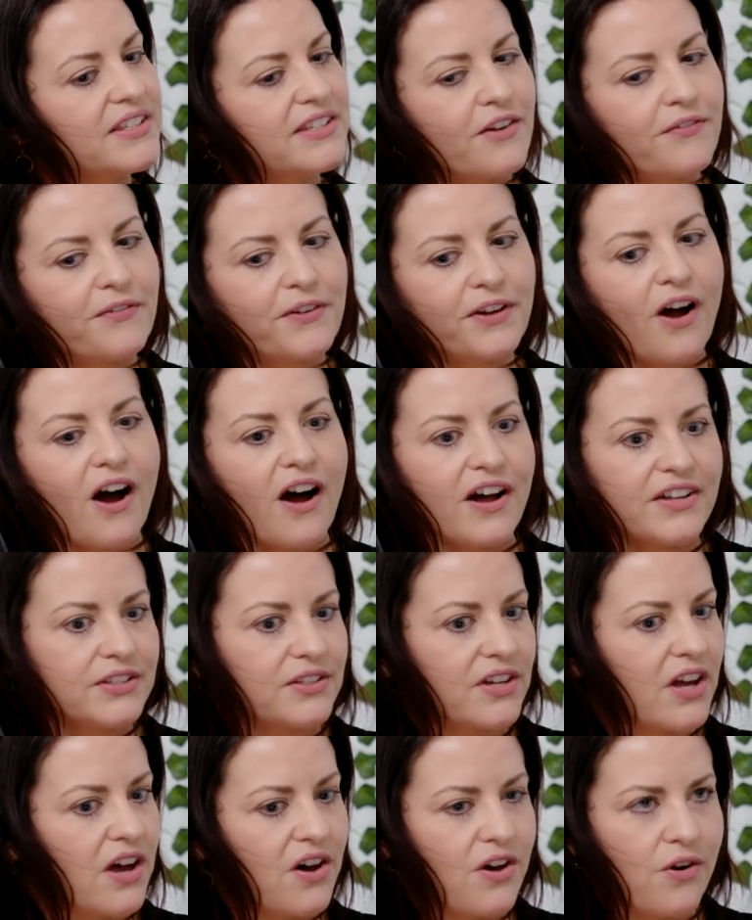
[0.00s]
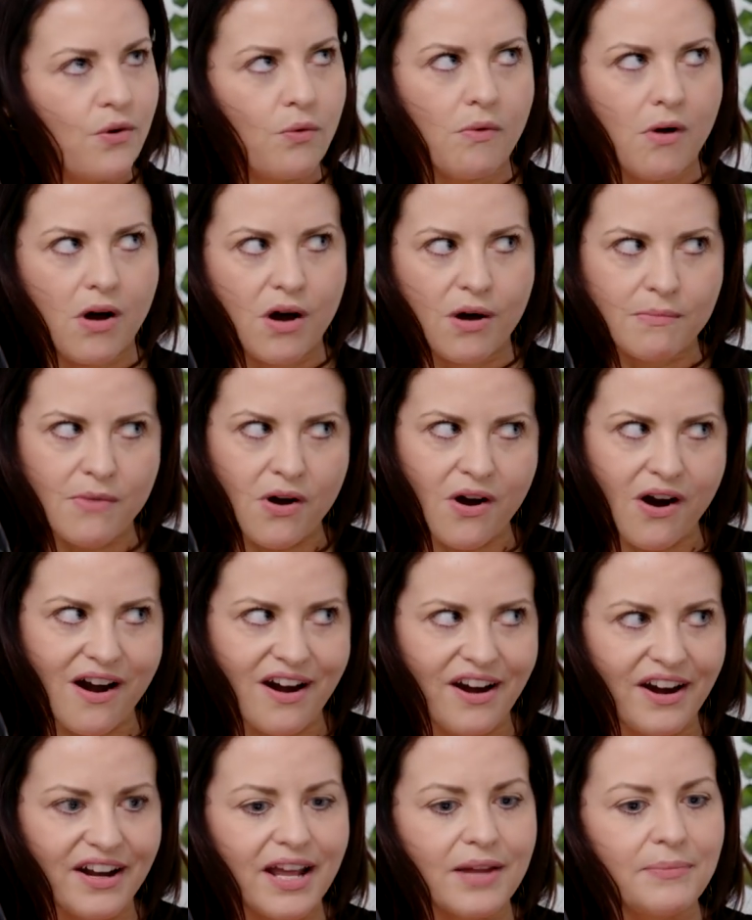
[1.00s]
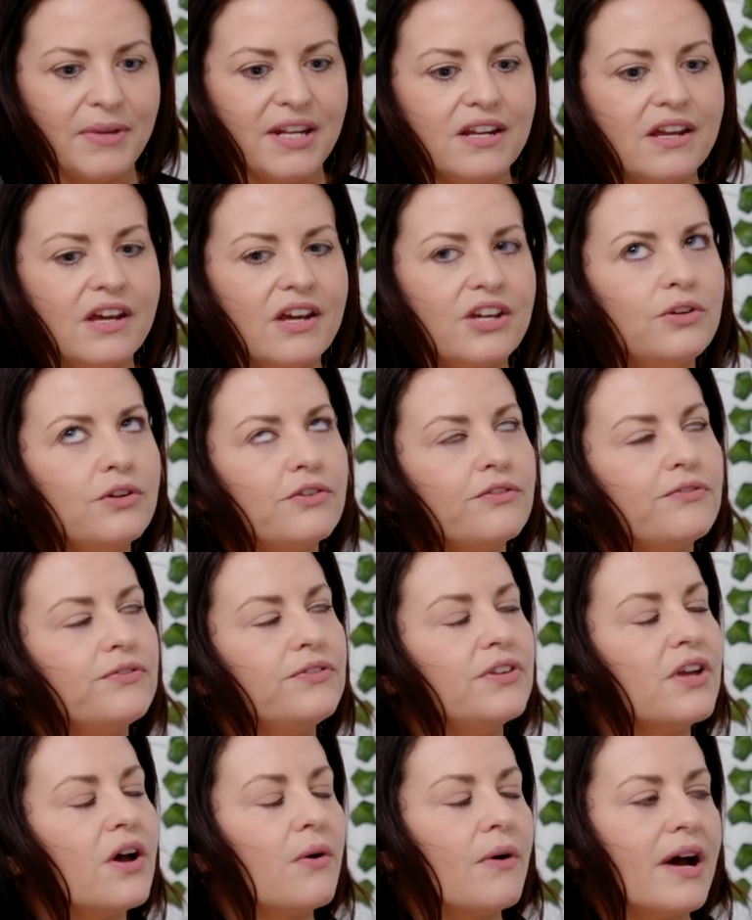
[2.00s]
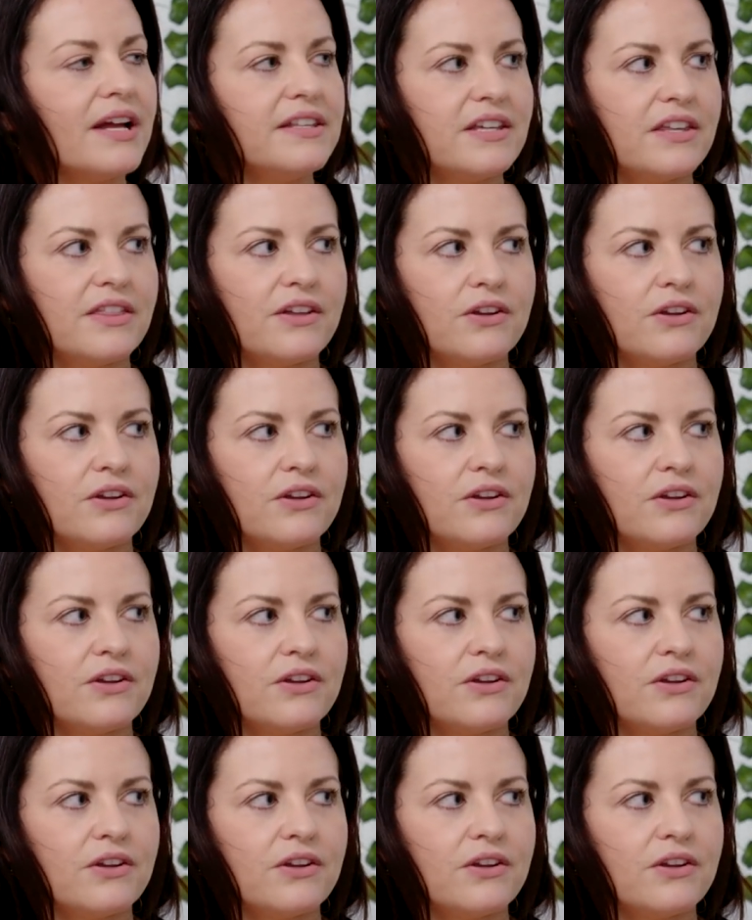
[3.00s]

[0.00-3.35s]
stuff with Costco, Walmart, I mean, you have no idea.